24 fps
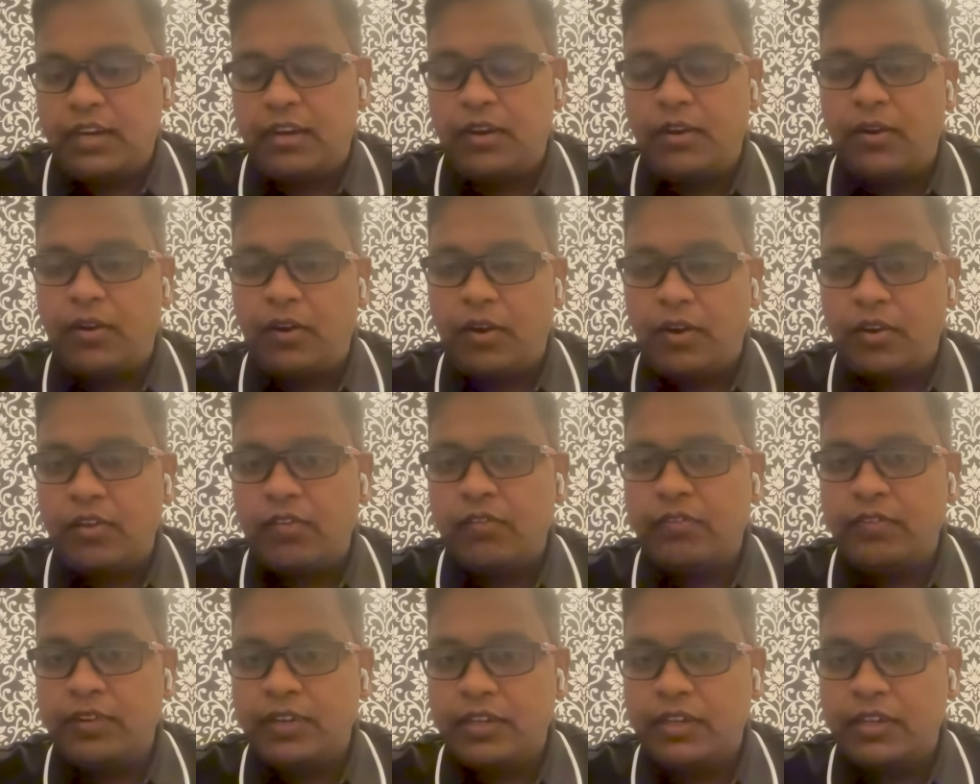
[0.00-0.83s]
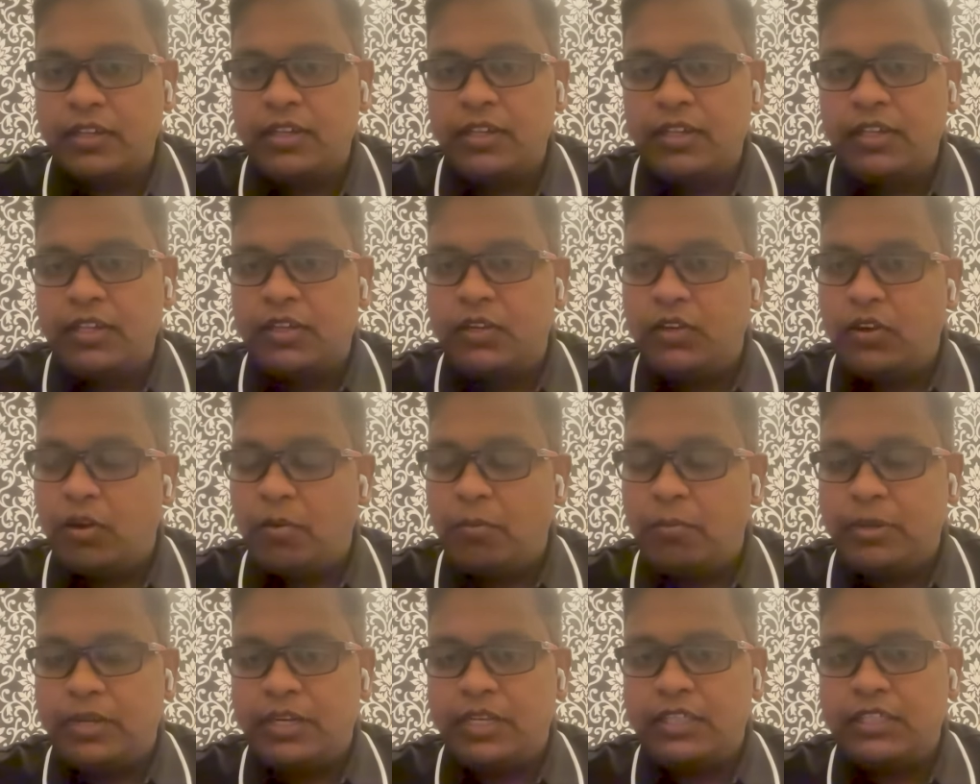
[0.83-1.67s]
And a lot of
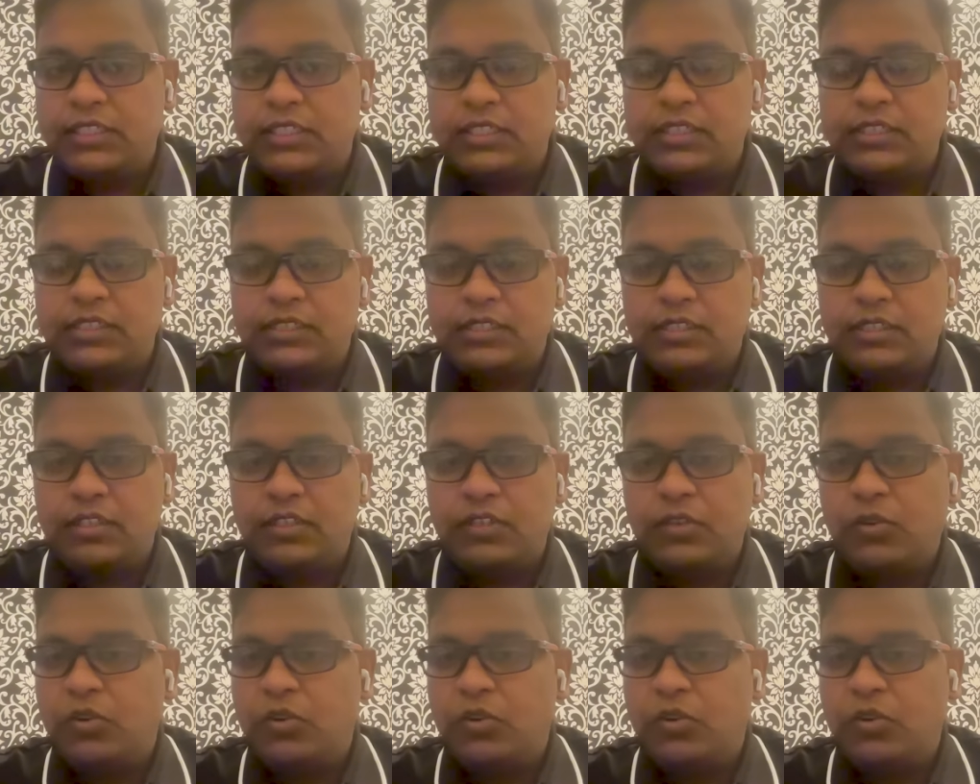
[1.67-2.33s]
competitions